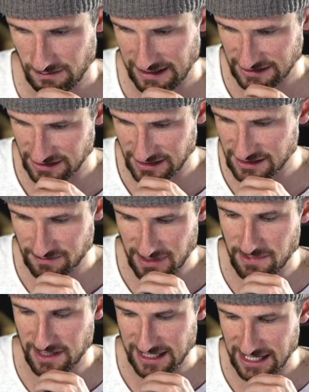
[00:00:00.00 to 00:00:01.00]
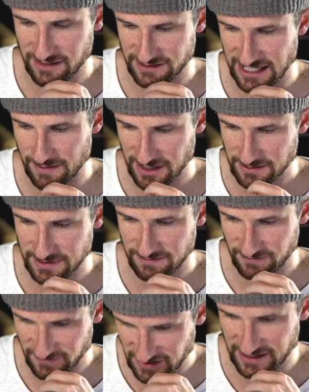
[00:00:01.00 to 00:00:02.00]
Actually, it doesn't make me kind of sad. It makes me
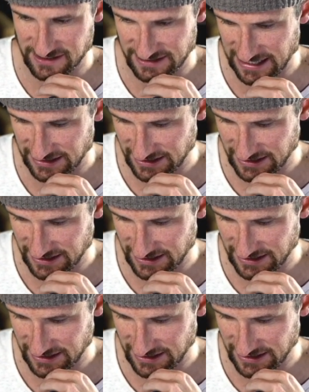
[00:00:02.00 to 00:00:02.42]
very sad.